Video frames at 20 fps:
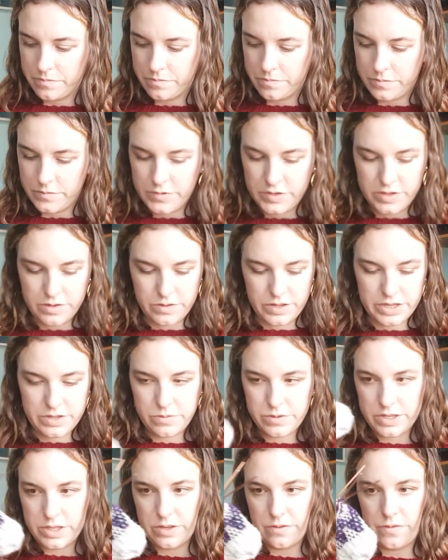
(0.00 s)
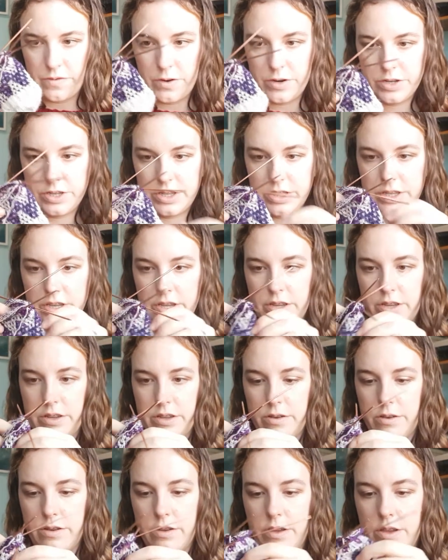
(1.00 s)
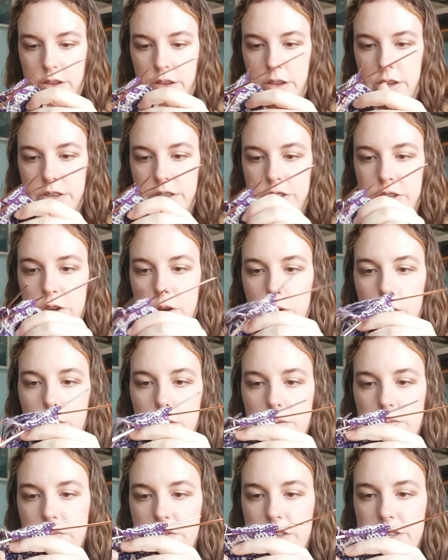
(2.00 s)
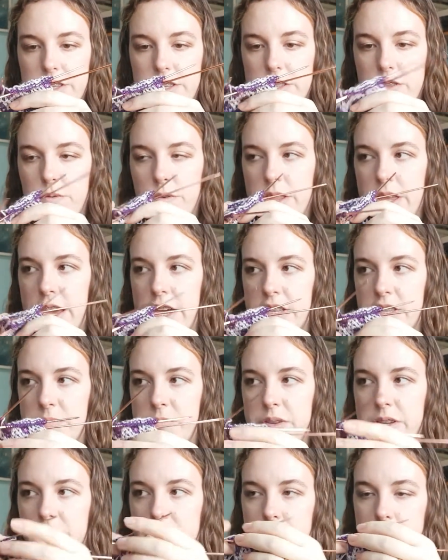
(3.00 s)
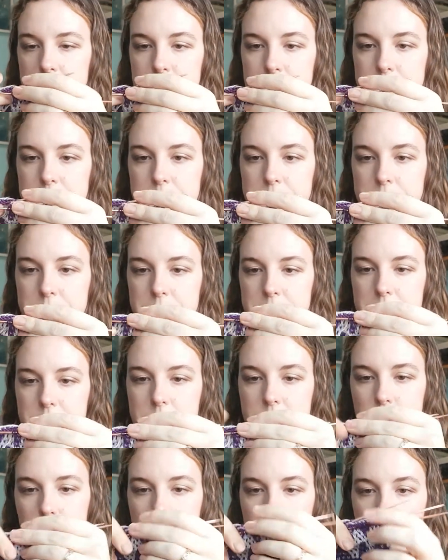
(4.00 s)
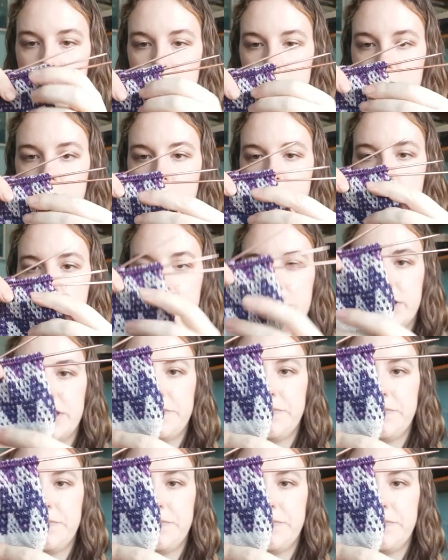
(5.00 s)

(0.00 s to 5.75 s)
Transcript: So this was the first toe. This is the one that has been frogged.